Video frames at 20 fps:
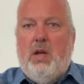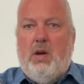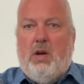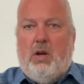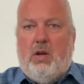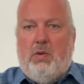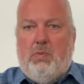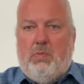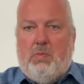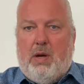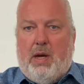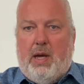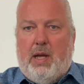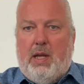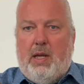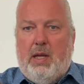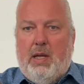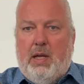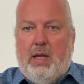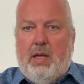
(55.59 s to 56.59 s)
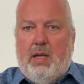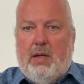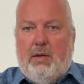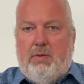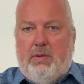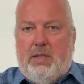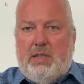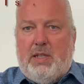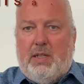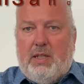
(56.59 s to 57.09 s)
on my
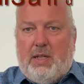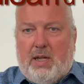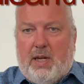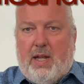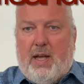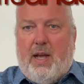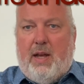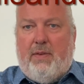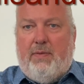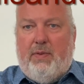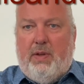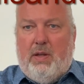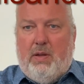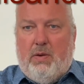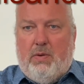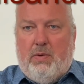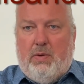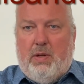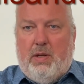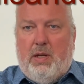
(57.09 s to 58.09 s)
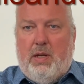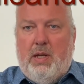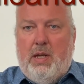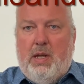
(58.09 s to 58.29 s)
Lewis and Clark viola,